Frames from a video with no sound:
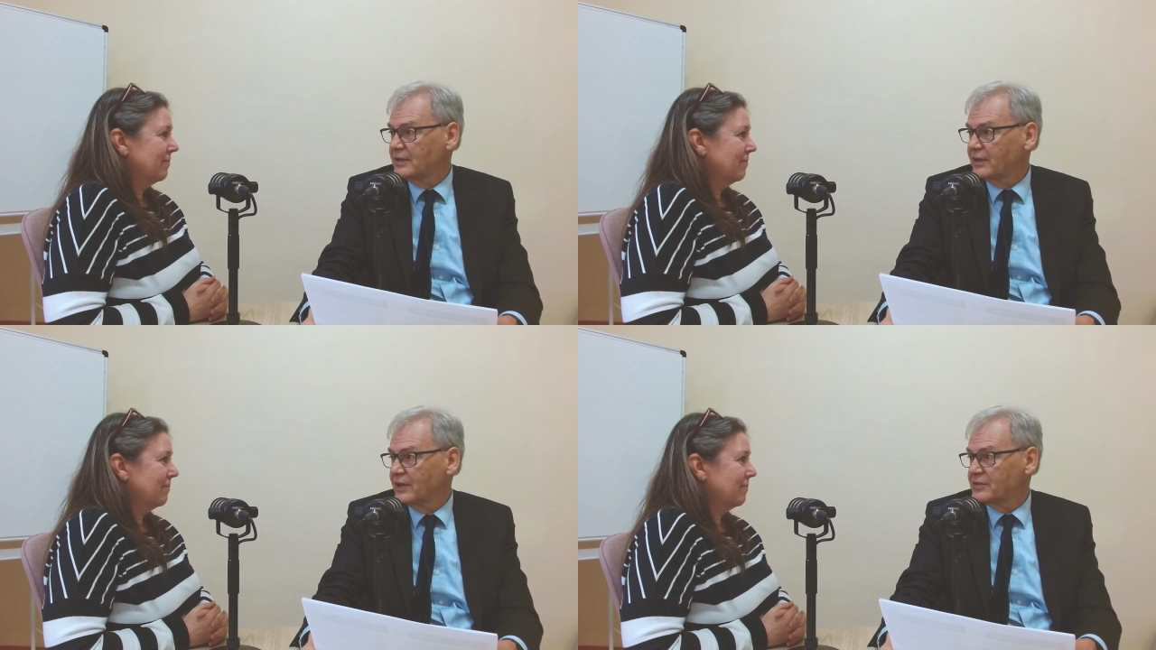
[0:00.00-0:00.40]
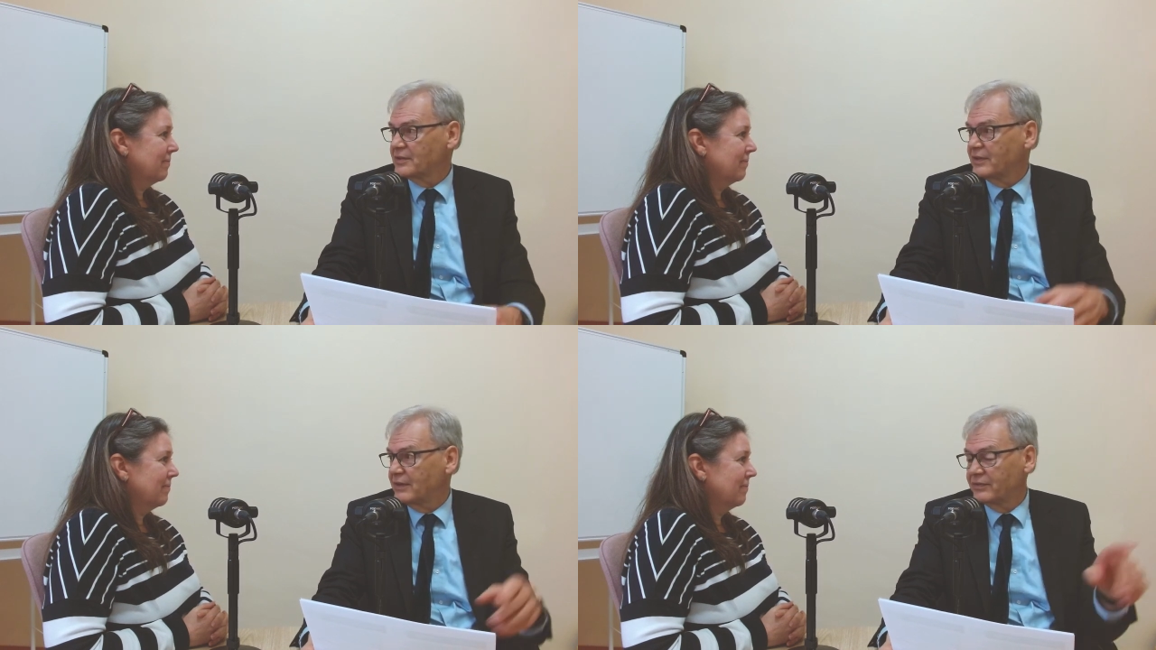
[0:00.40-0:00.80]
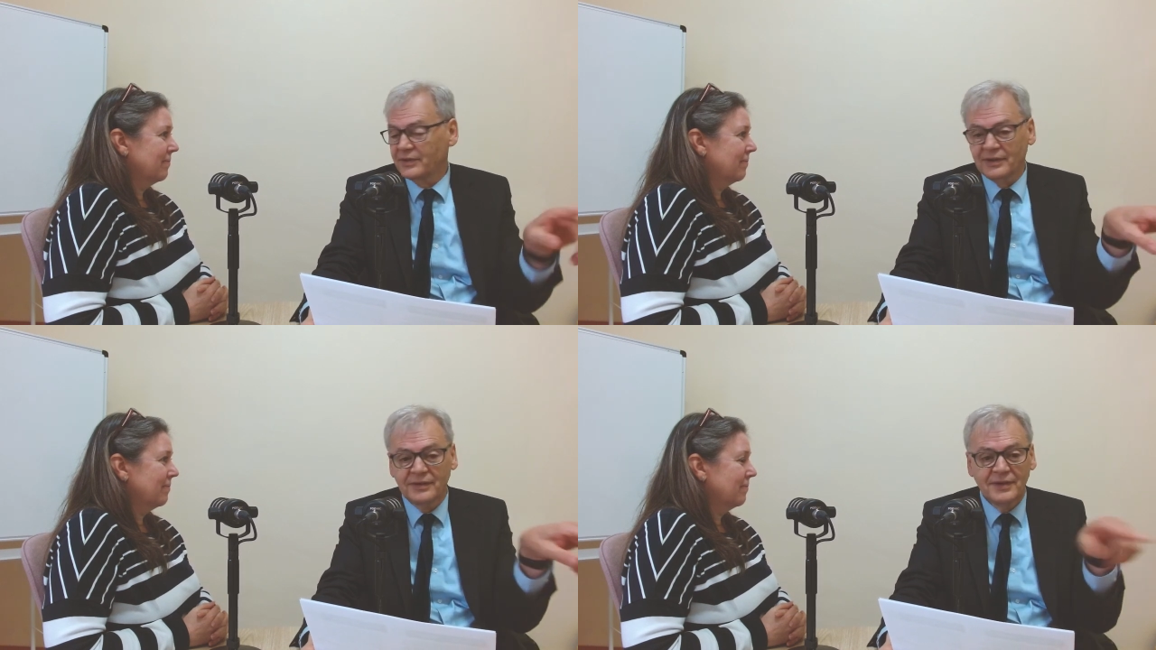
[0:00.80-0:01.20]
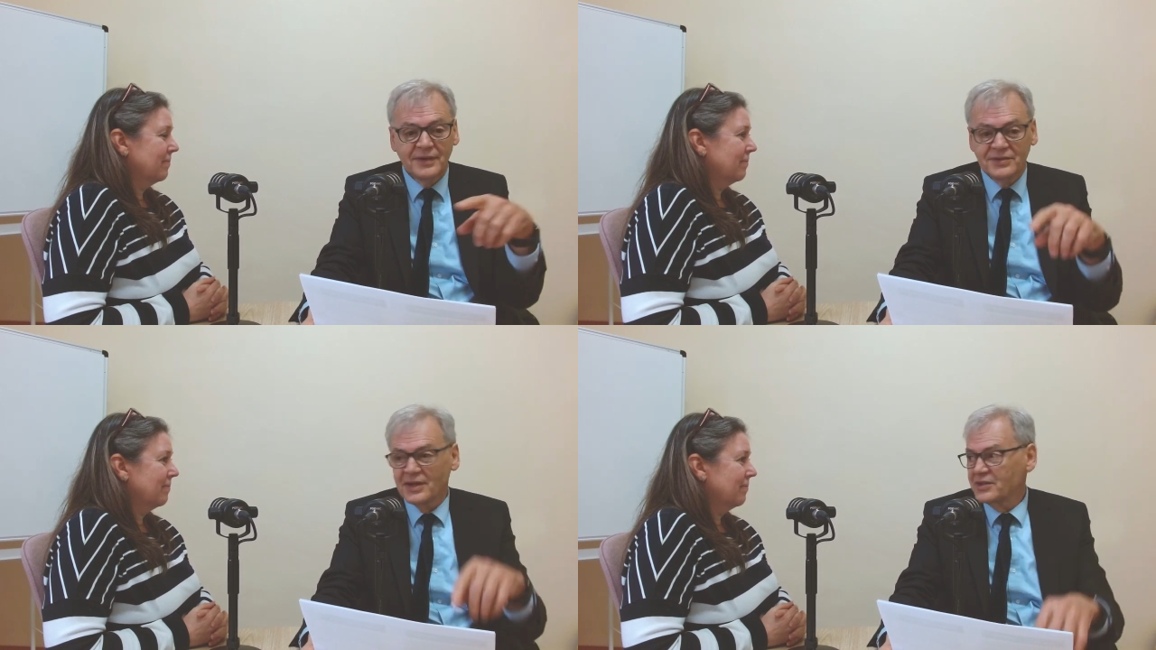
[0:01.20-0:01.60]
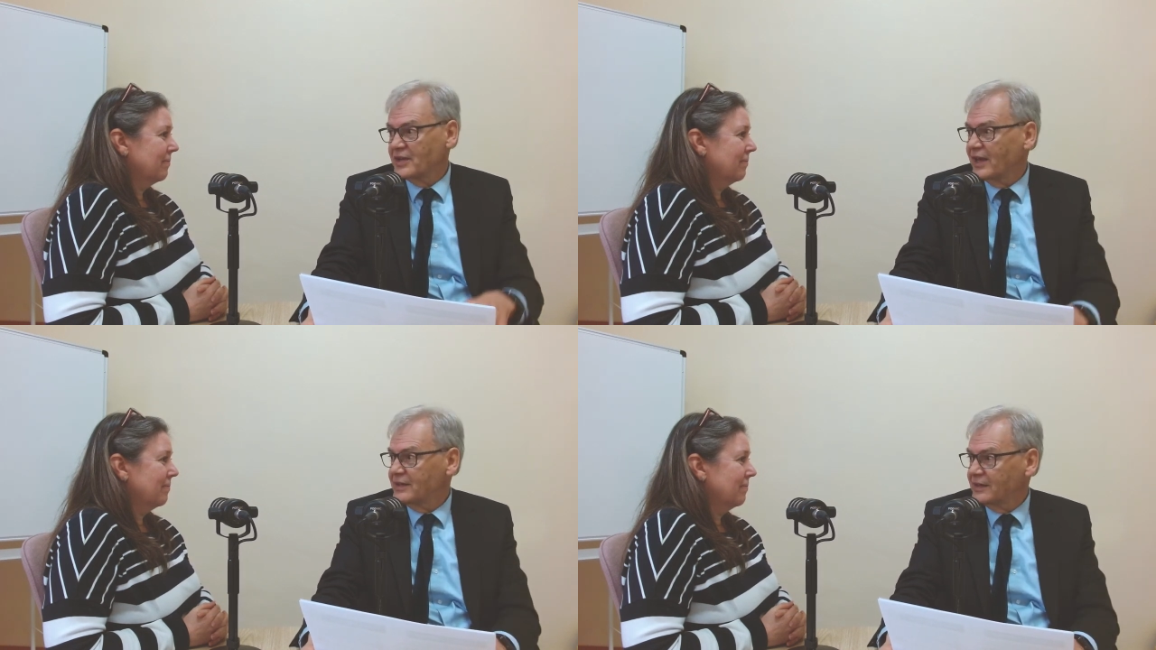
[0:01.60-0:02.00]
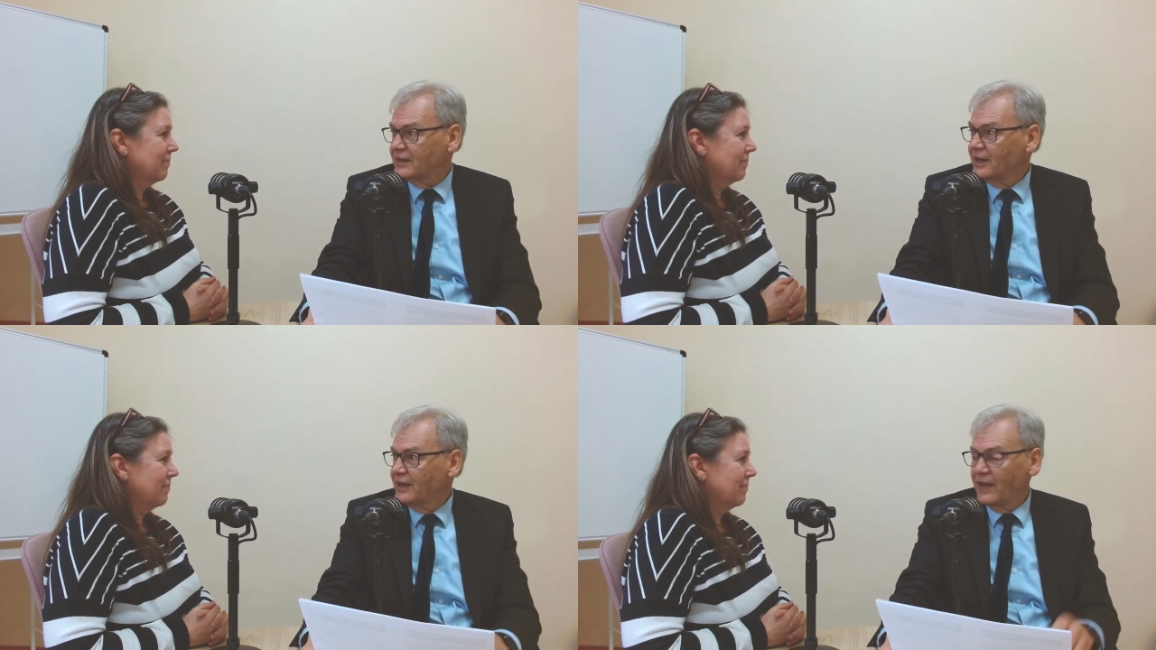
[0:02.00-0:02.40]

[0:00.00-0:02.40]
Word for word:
Speaker 1: you know, they sort of have uh, Section 18,